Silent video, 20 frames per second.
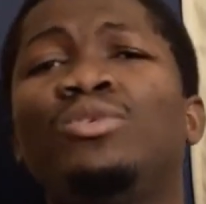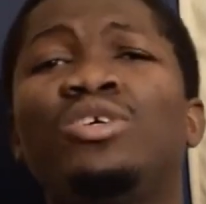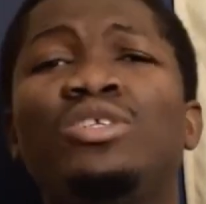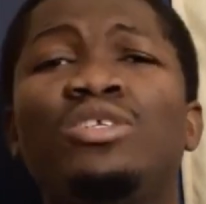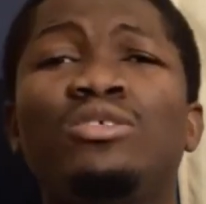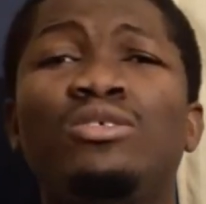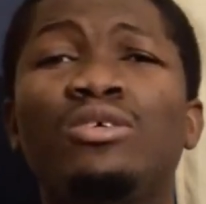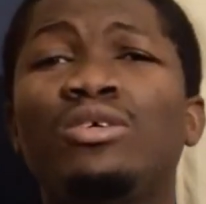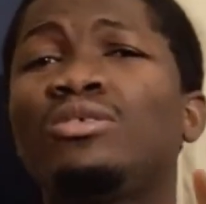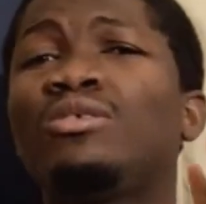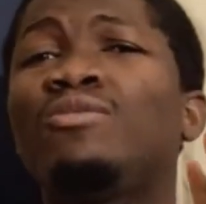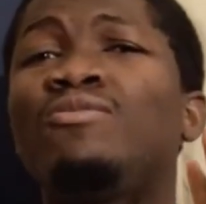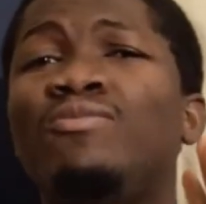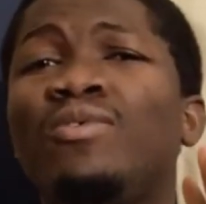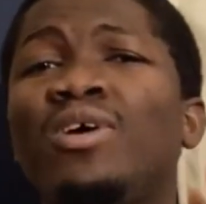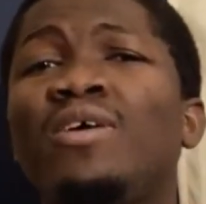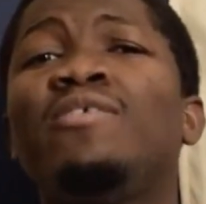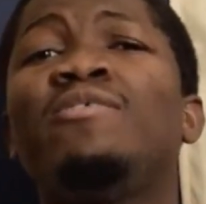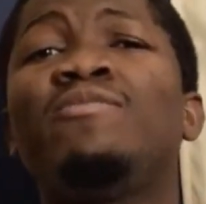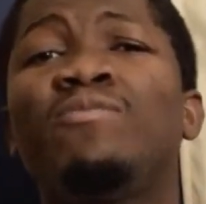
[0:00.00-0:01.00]
but it's also
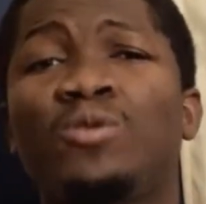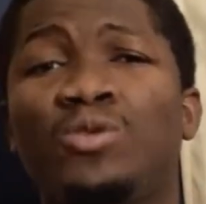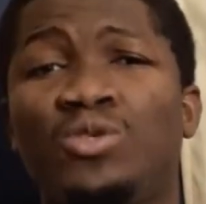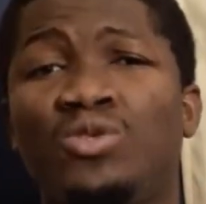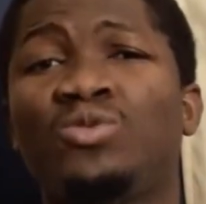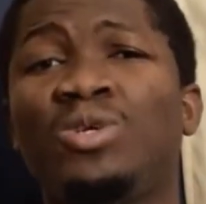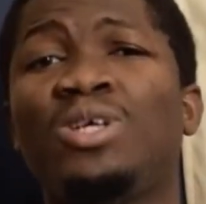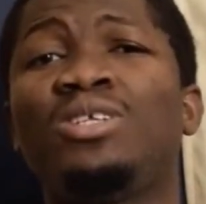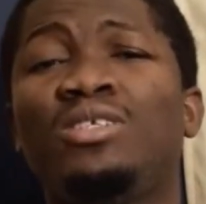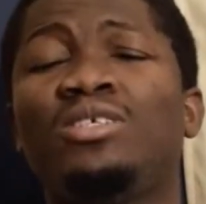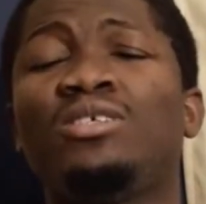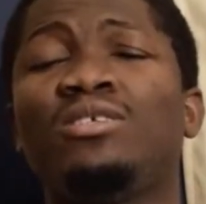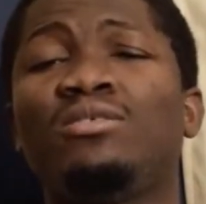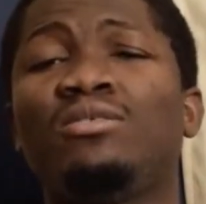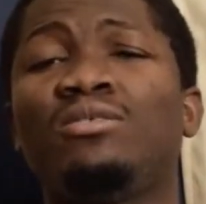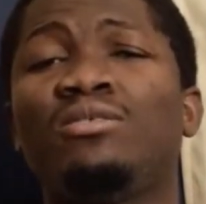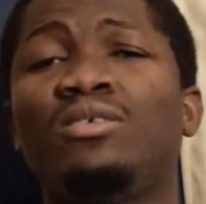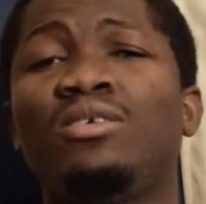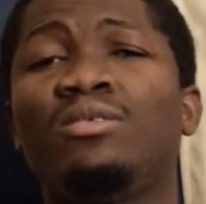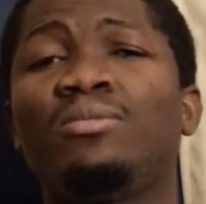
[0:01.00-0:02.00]
very frustrating,
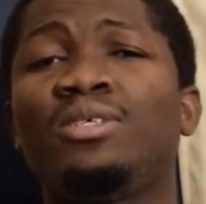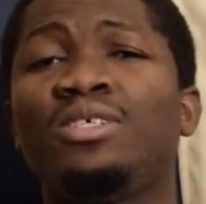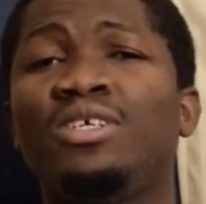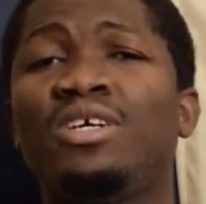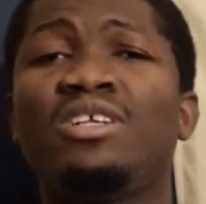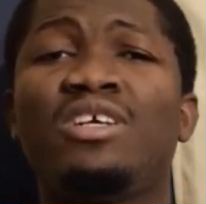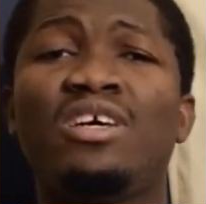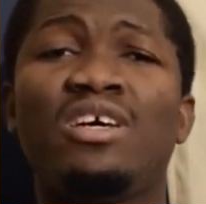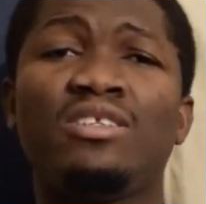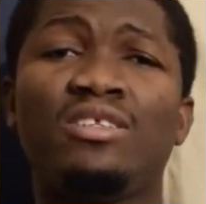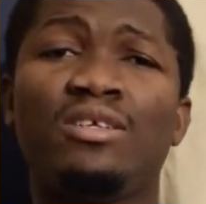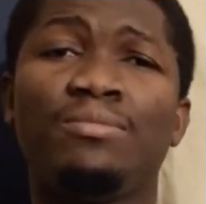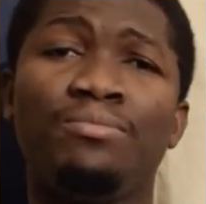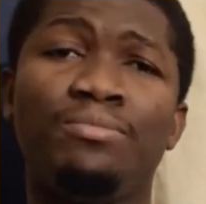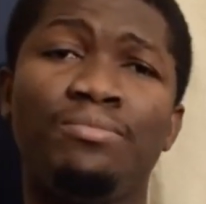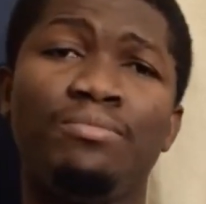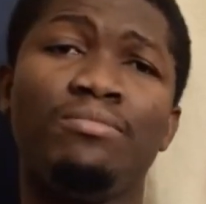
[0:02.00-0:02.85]
especially as a